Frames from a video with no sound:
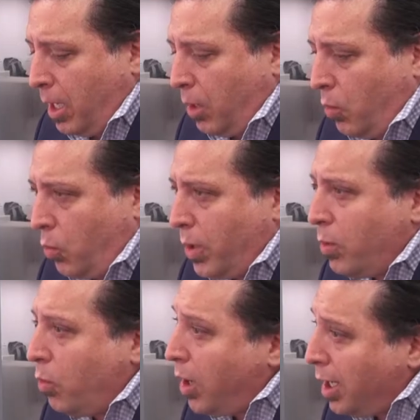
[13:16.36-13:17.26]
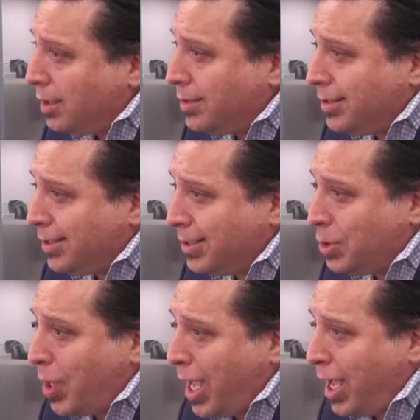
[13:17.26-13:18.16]
we want
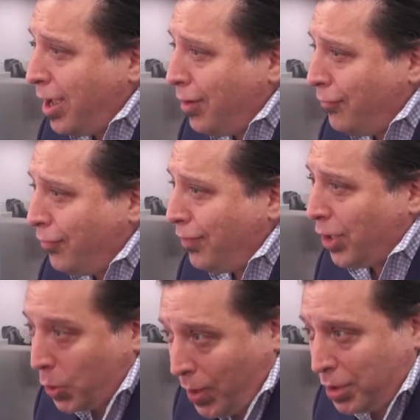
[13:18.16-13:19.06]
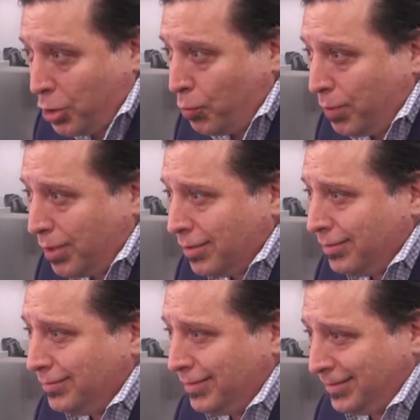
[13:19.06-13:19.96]
to have a grand opening.
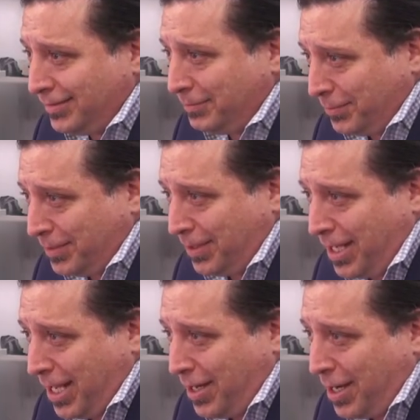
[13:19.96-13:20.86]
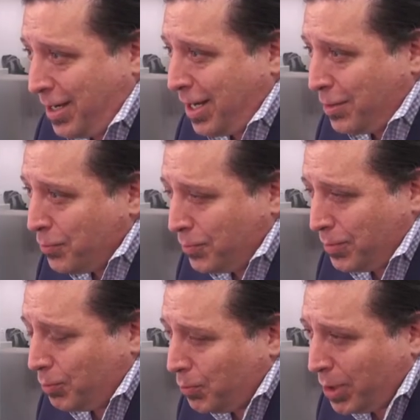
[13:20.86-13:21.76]
Mm-hmm and, and,
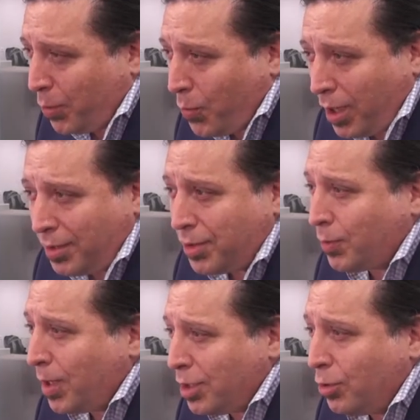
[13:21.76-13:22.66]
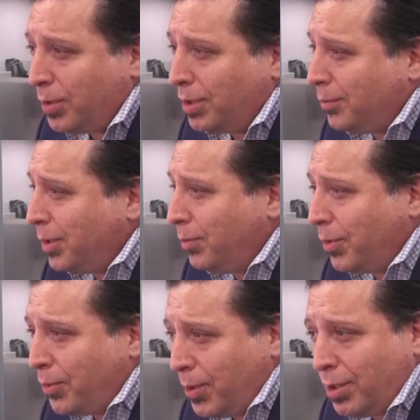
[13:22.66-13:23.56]
and we don't want the grand opening to be
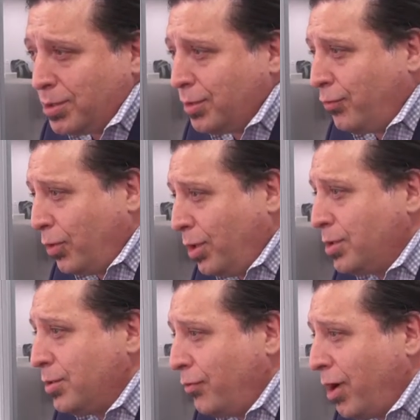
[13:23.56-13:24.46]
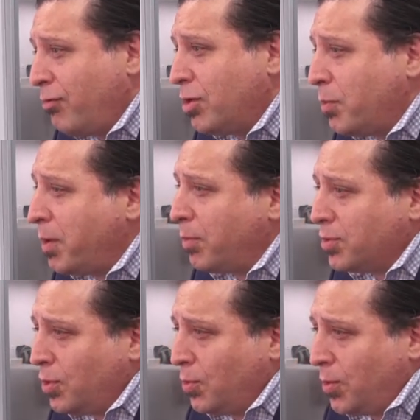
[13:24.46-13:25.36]
with 300, 400, 500 people.
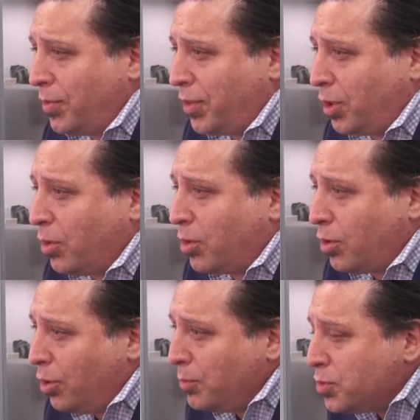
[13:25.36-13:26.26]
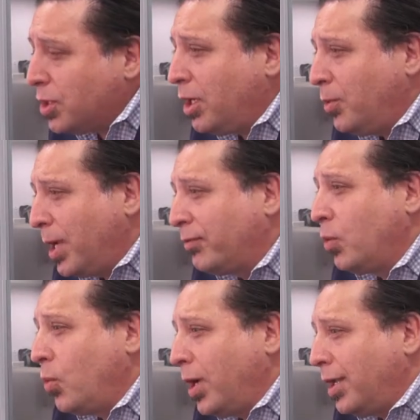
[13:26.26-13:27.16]
So with the Coca-Cola Music Hall, we have to
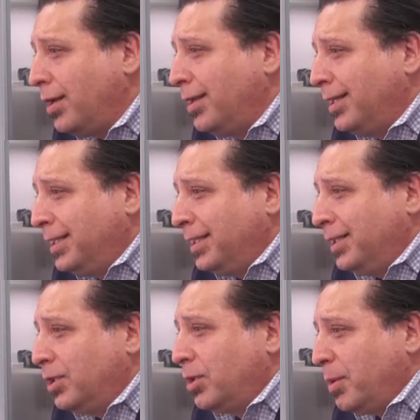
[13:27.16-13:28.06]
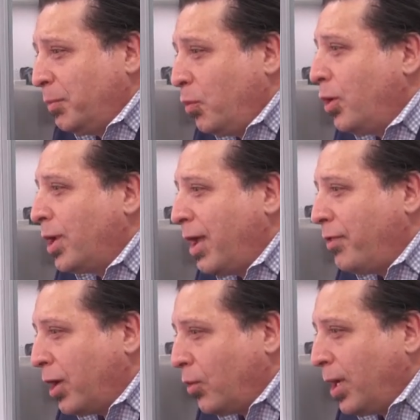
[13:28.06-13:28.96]
wait a little bit more to have
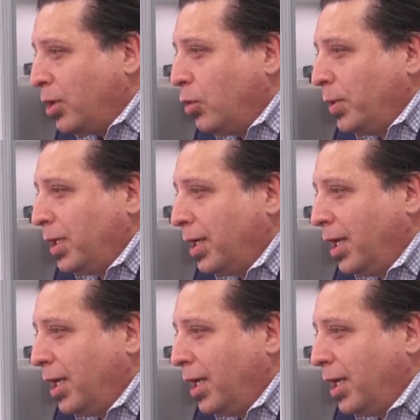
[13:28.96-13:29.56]
that grand opening night.